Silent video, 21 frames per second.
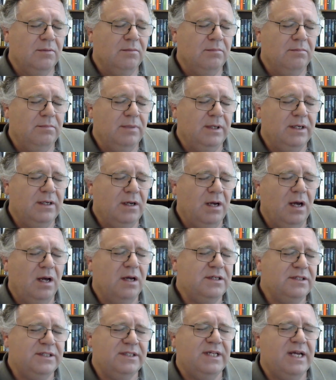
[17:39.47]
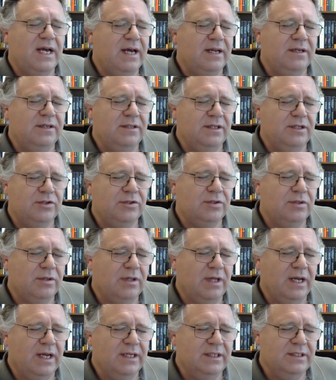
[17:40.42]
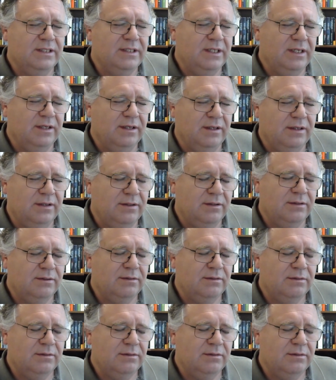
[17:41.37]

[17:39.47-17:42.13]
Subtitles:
Because that initial idea